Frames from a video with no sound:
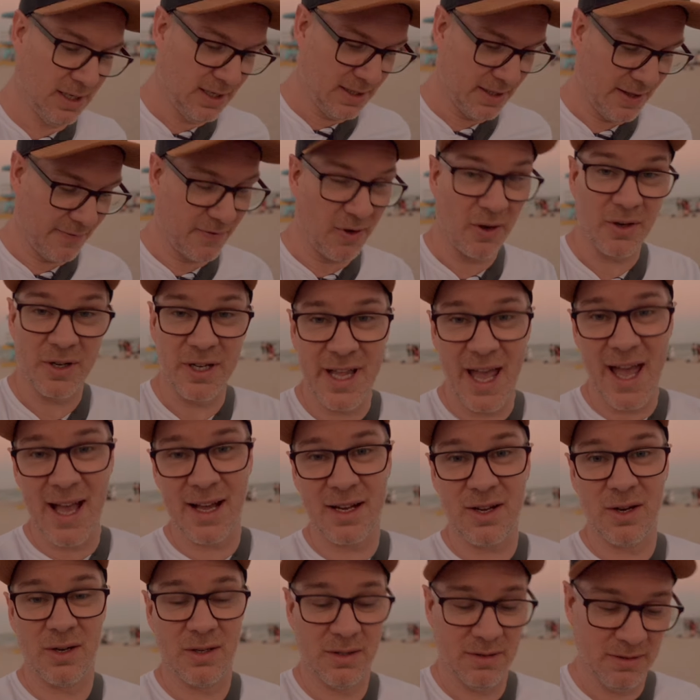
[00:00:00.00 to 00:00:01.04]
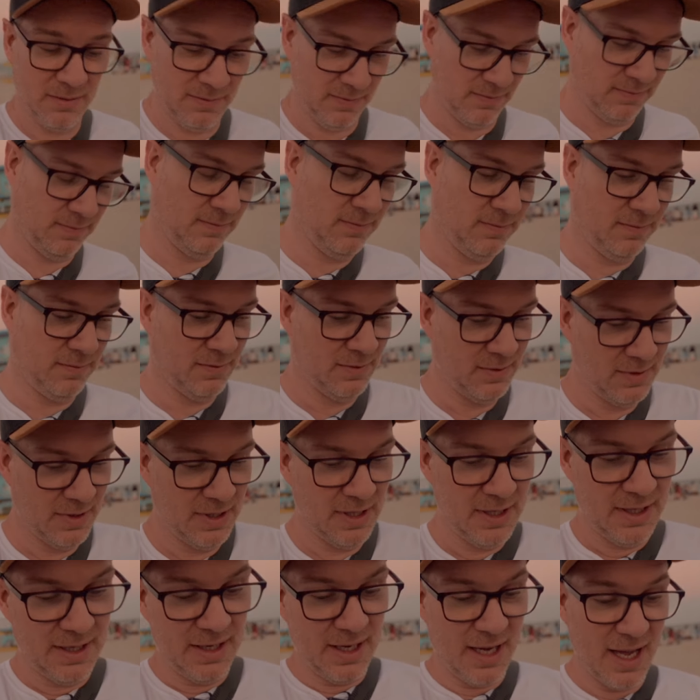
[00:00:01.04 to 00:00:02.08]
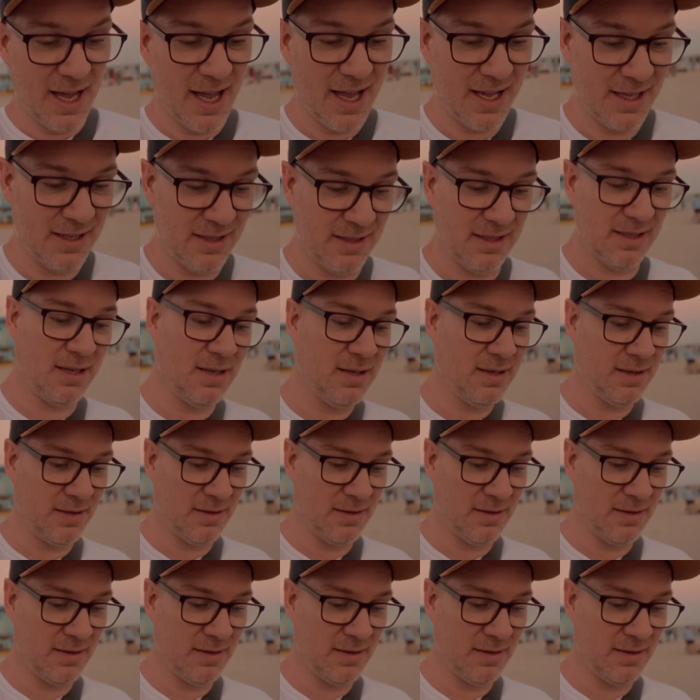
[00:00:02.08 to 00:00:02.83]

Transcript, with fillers: They've got good aircon and